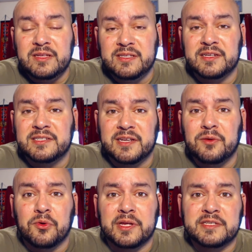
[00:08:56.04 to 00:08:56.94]
to the
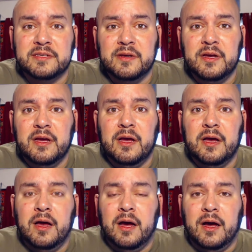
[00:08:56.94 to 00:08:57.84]
steroids.
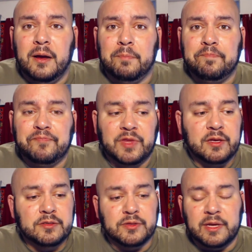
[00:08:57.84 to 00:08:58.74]

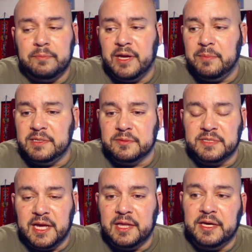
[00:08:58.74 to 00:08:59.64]
So they gave me some
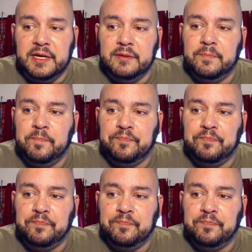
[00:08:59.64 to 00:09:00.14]
saline.